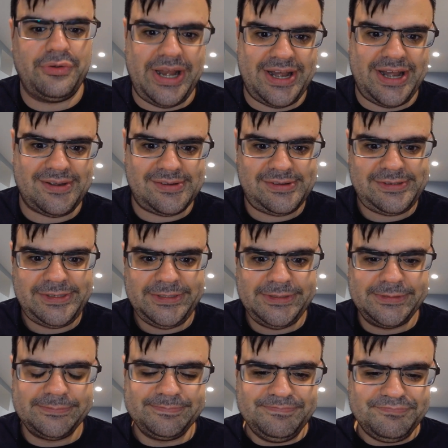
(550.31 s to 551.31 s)
not.
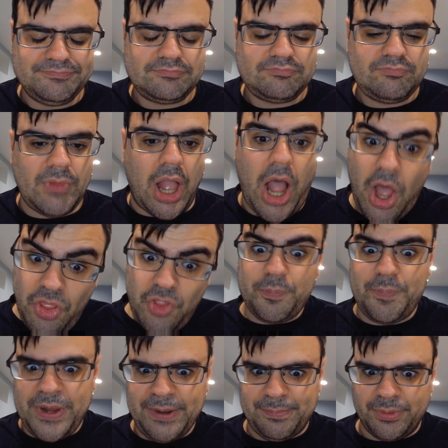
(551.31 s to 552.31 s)
Other
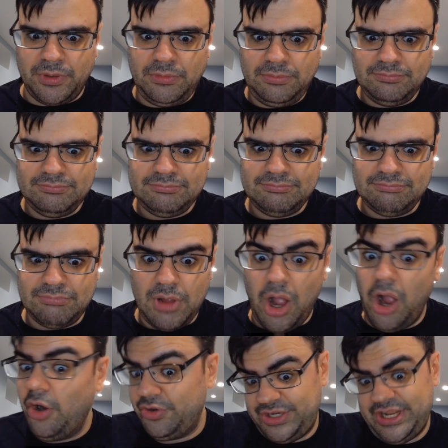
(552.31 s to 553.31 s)
people
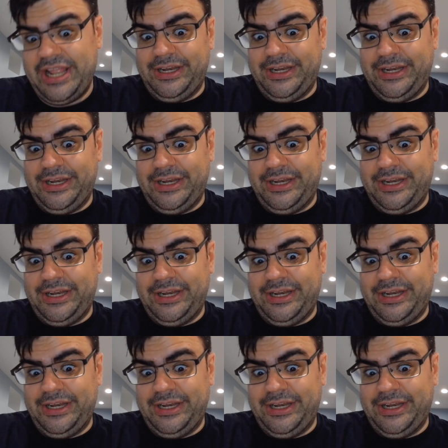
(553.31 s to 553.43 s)
are dead.